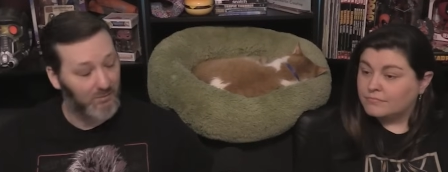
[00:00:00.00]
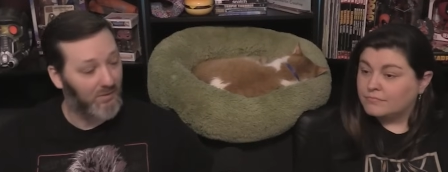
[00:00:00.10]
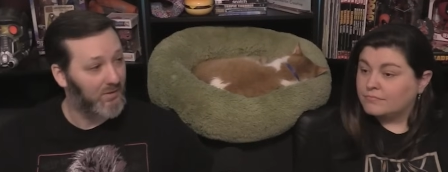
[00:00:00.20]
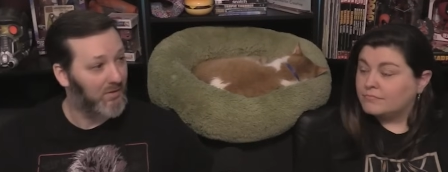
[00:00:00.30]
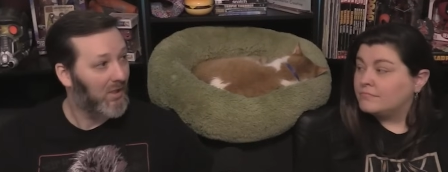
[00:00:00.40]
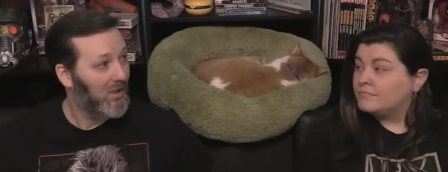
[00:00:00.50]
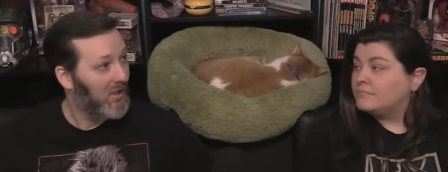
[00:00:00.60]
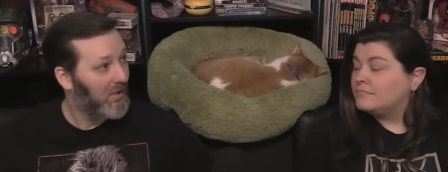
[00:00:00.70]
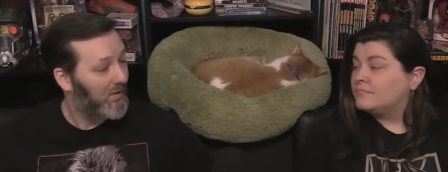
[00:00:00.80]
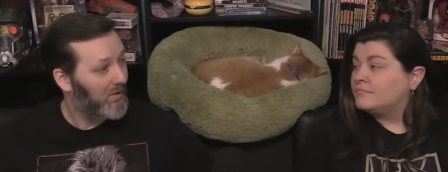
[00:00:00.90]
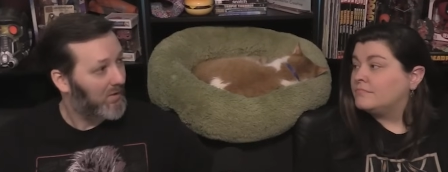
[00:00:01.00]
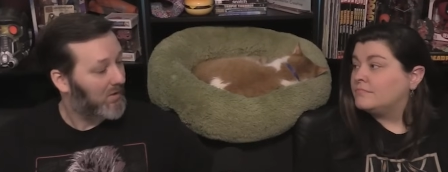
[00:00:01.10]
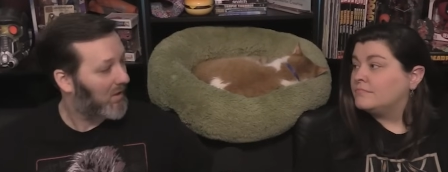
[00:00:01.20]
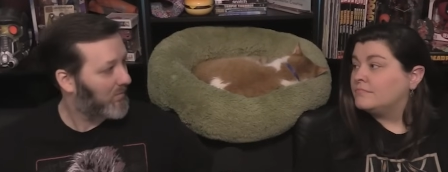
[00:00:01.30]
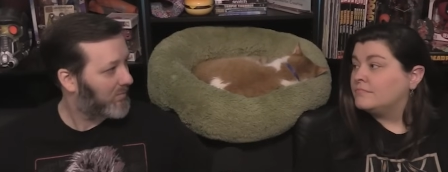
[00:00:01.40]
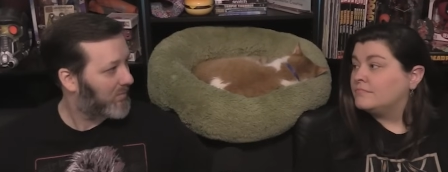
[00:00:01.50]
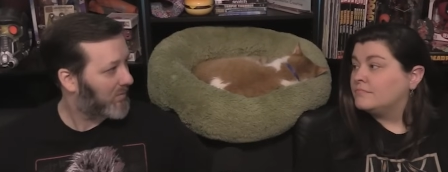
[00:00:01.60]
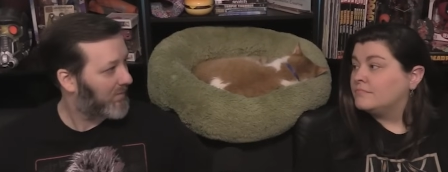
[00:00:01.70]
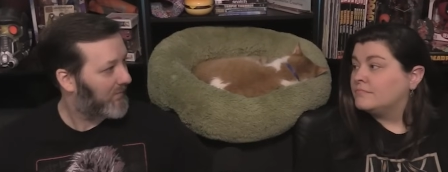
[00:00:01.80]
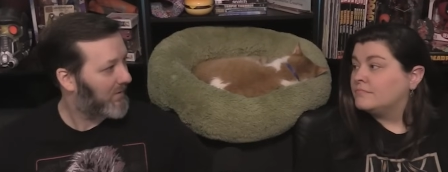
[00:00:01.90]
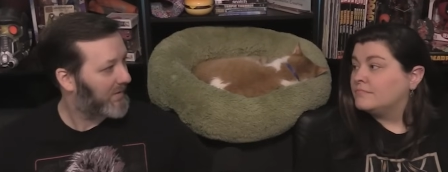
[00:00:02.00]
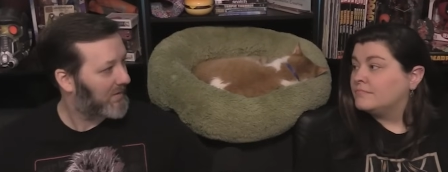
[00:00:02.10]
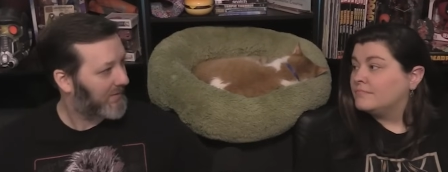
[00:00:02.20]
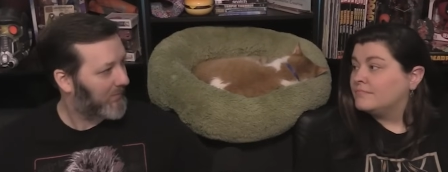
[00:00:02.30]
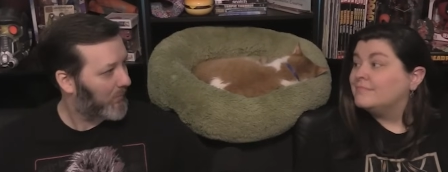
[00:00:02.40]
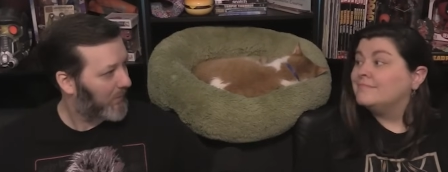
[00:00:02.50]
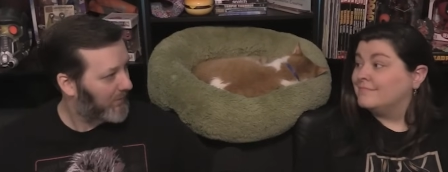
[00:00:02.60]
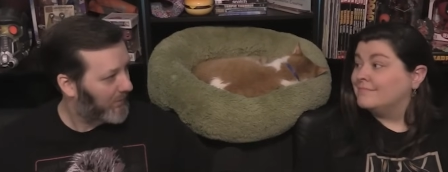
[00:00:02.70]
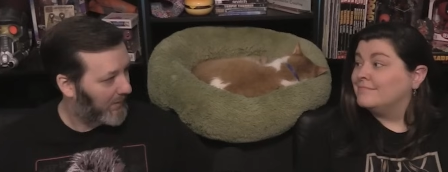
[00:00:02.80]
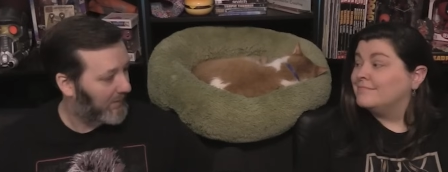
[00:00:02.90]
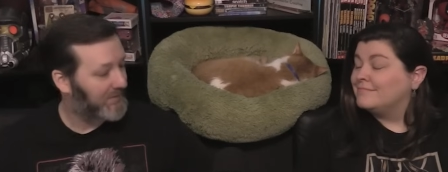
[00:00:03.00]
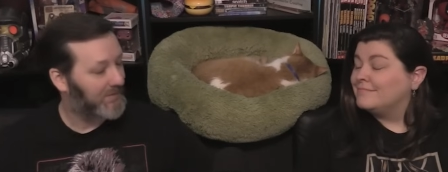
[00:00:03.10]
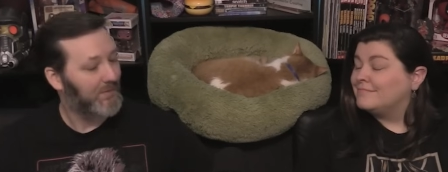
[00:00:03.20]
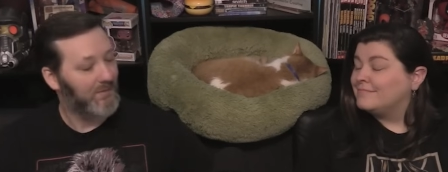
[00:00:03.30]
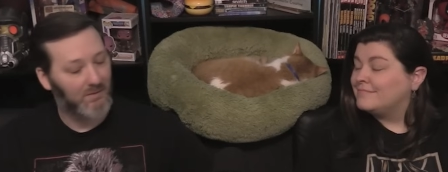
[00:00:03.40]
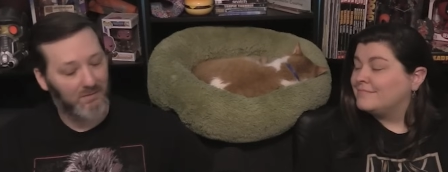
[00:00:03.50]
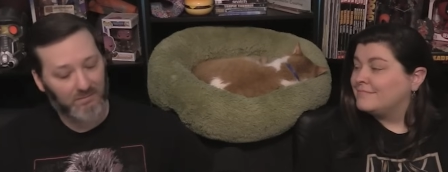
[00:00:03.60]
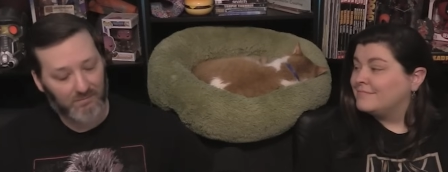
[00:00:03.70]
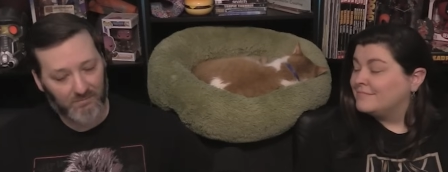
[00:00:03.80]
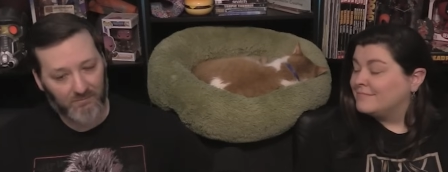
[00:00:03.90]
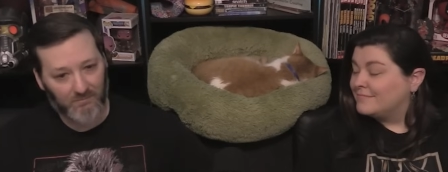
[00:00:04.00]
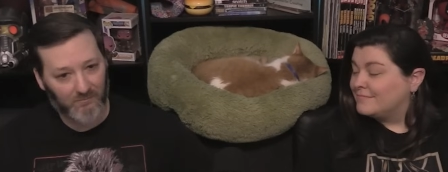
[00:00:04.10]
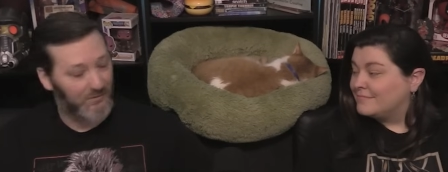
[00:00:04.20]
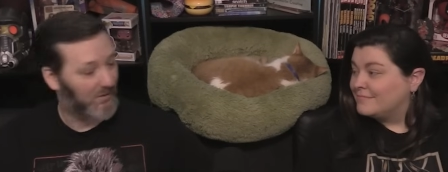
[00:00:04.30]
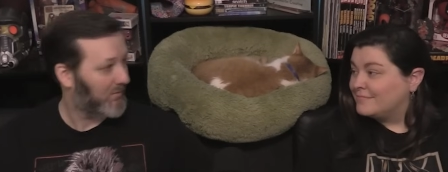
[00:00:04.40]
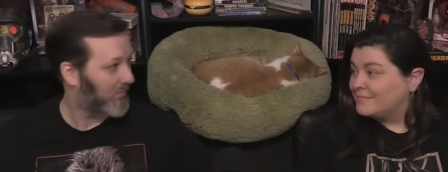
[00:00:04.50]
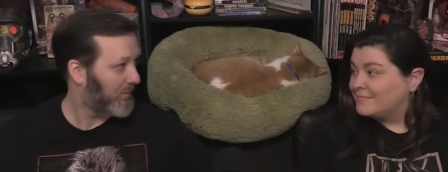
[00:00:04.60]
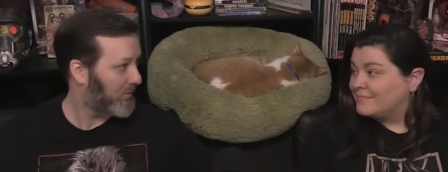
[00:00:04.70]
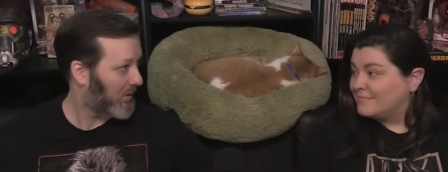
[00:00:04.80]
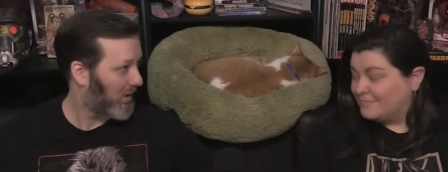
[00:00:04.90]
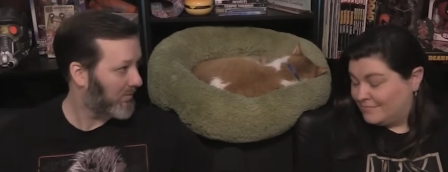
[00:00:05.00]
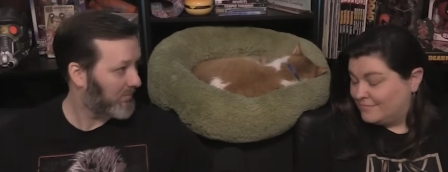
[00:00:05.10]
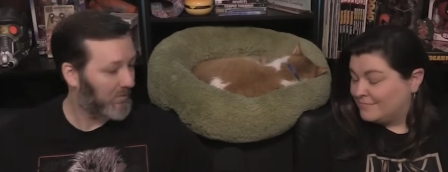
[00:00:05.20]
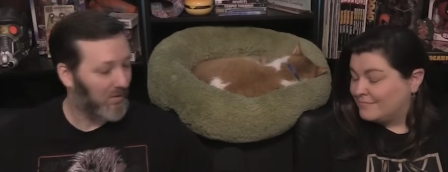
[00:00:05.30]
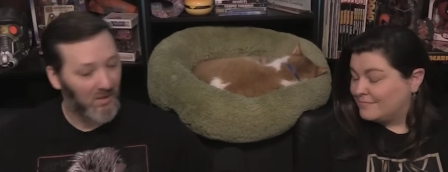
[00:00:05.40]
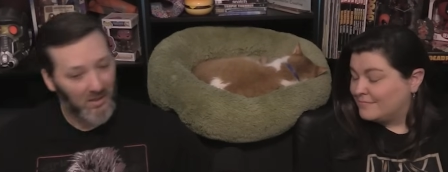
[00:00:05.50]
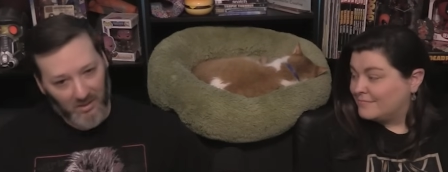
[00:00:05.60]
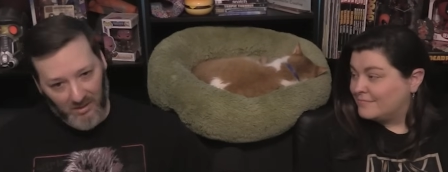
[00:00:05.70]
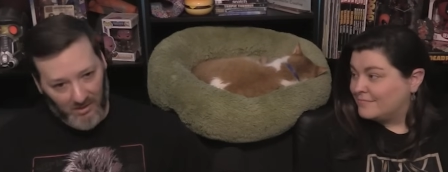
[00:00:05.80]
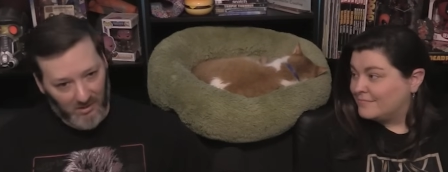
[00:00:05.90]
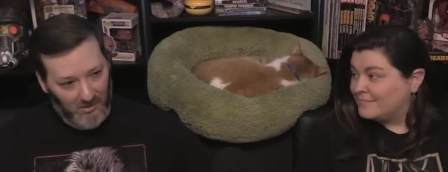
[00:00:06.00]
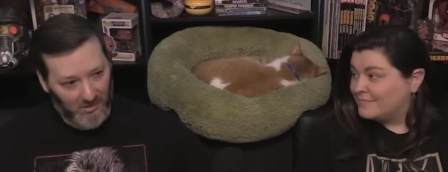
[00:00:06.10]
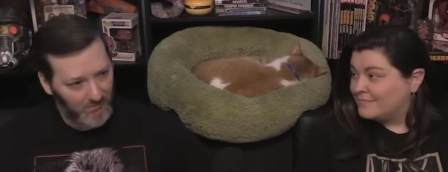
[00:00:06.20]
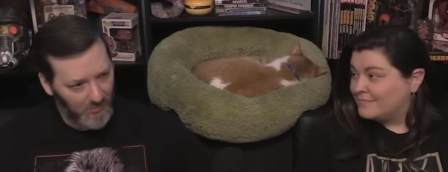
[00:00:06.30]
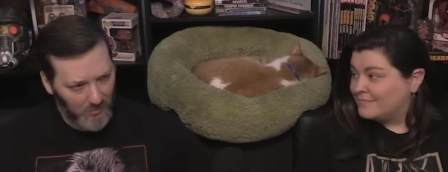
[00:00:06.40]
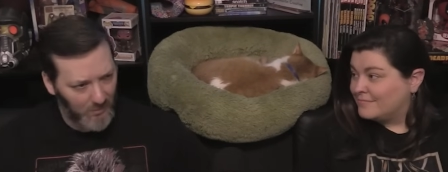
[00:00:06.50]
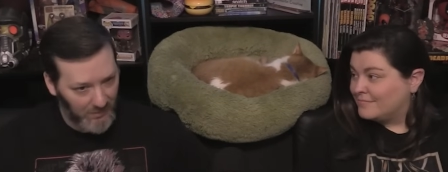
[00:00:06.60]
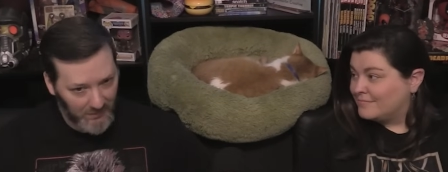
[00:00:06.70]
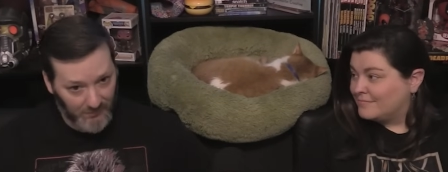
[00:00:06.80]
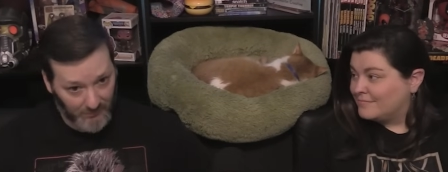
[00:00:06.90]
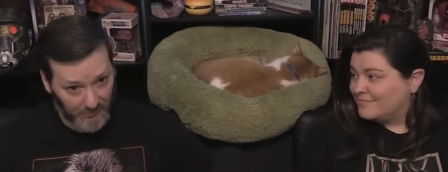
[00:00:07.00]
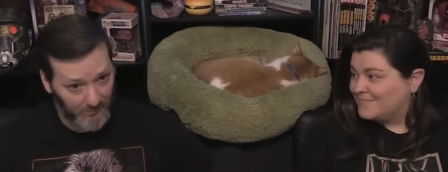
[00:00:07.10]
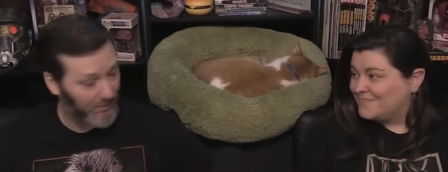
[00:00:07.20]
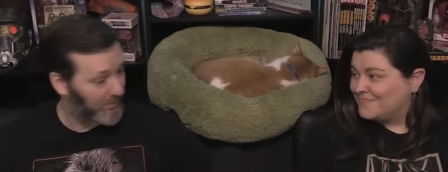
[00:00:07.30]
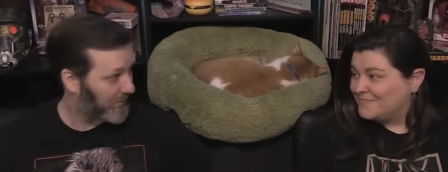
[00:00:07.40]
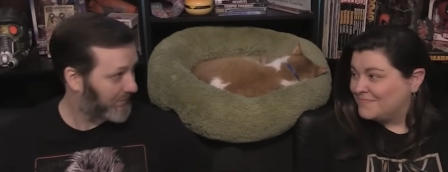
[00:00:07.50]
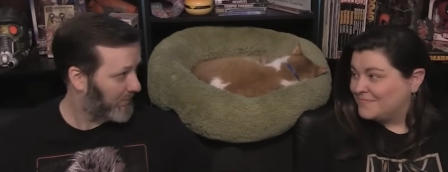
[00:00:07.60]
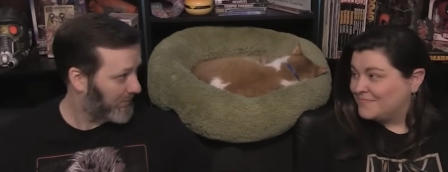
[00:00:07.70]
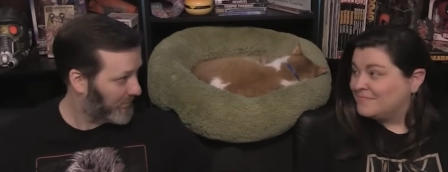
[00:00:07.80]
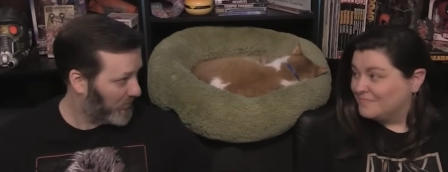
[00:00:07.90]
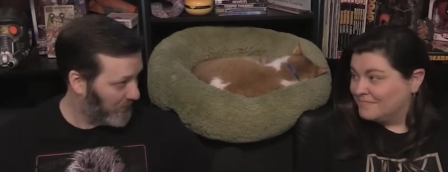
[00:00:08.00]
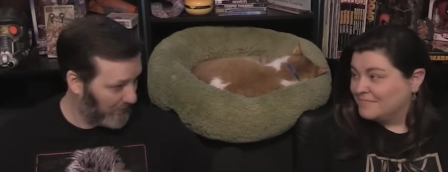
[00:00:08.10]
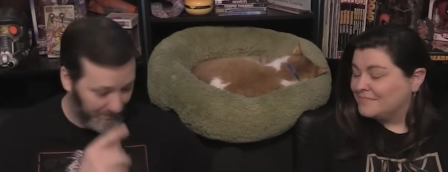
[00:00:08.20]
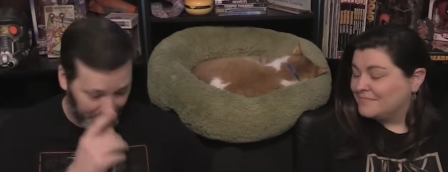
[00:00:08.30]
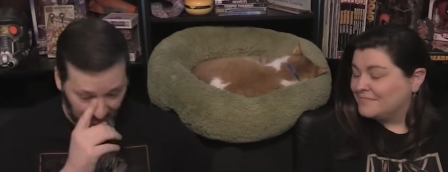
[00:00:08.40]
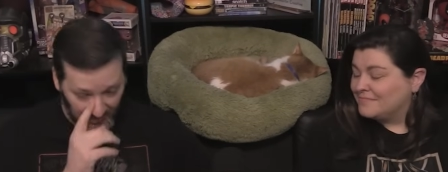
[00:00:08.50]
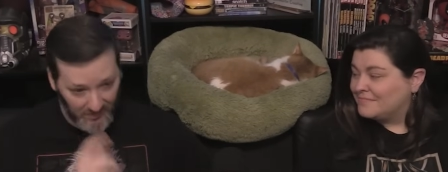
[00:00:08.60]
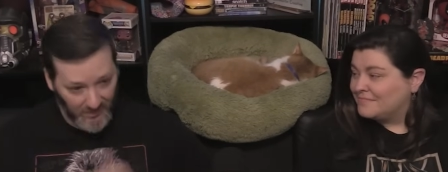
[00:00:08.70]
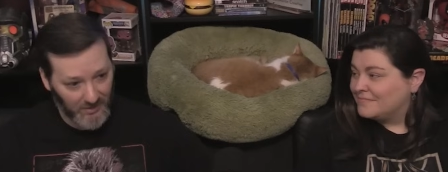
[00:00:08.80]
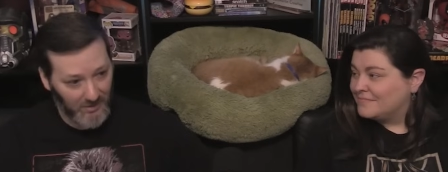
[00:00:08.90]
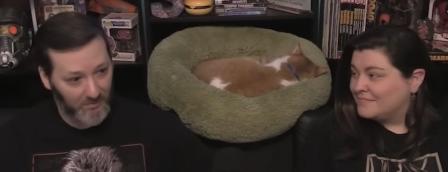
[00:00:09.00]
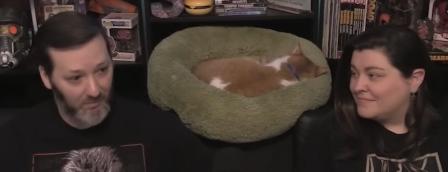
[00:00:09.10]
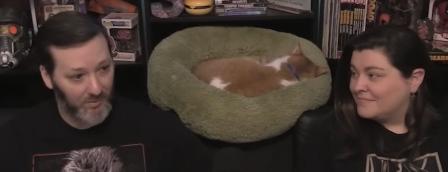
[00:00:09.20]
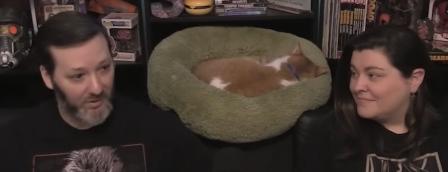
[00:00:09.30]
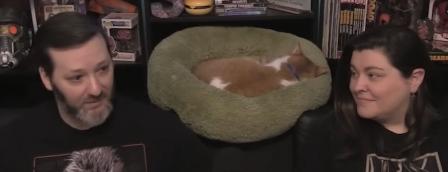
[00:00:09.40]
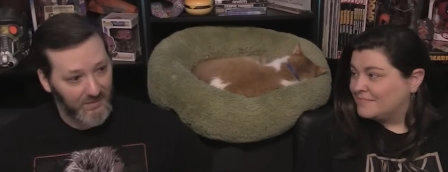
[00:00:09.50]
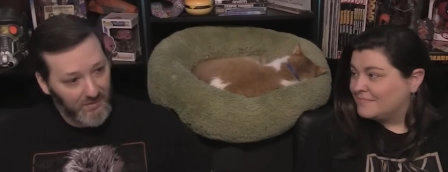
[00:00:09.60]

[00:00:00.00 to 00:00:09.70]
Speaker 1: the the uh, comic book, The Vampires Everywhere, mm -hmm. you mm-hmm. asked if with like a real comic book. Uh, no and yes, it was created just for this movie and but